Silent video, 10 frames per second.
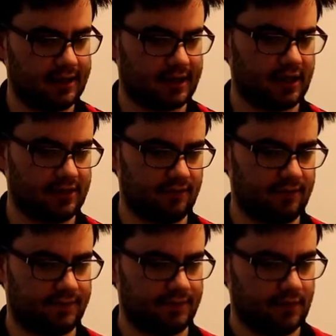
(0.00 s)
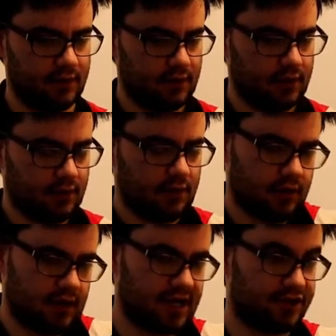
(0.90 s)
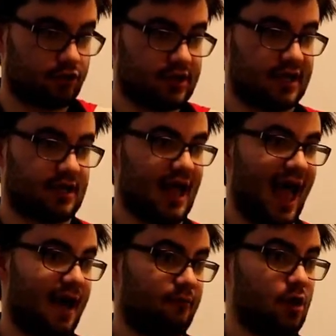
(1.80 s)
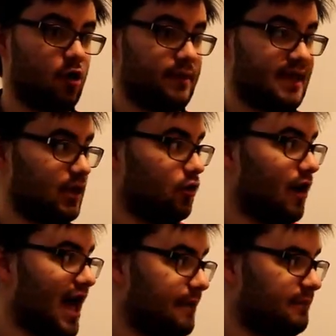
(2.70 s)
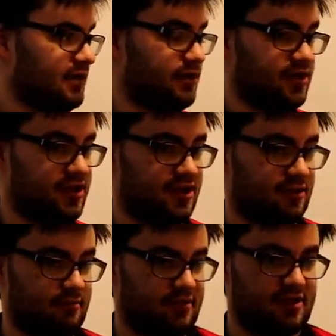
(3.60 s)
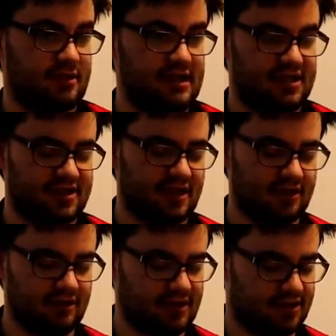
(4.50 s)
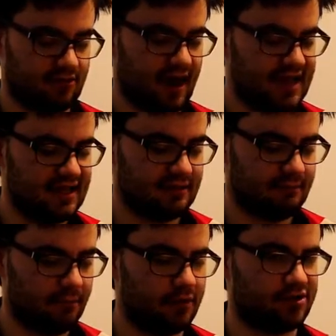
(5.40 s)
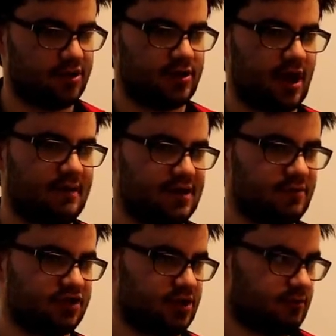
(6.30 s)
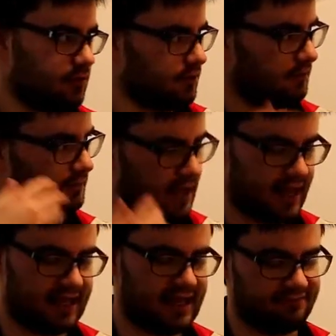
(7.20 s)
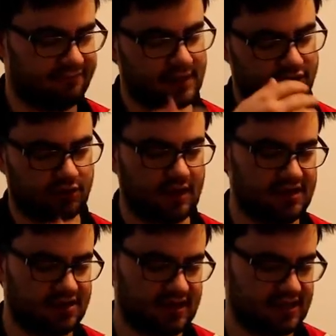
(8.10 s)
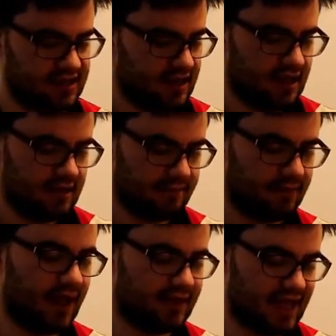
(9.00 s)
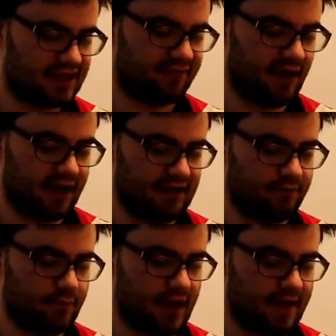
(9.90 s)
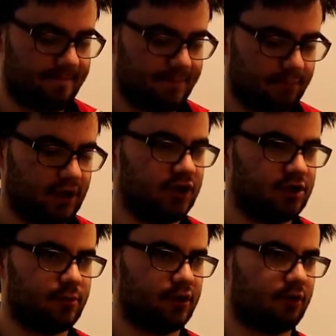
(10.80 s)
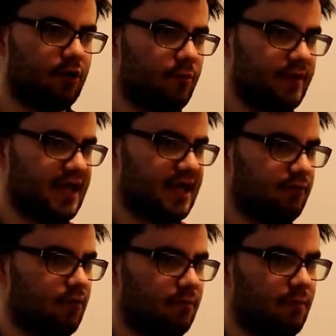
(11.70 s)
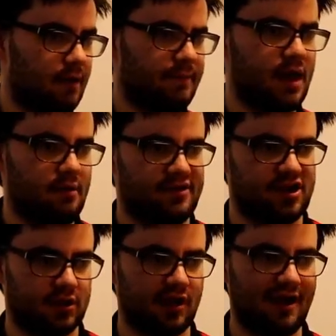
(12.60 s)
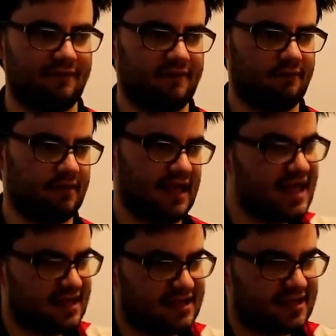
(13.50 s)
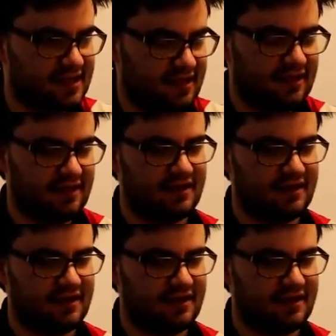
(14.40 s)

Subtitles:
A kind of hedonic well-being or happiness is great most of the time. As much as like it fluctuates, it's like that's fine. But my eudaimonic well-being, what my purpose in life is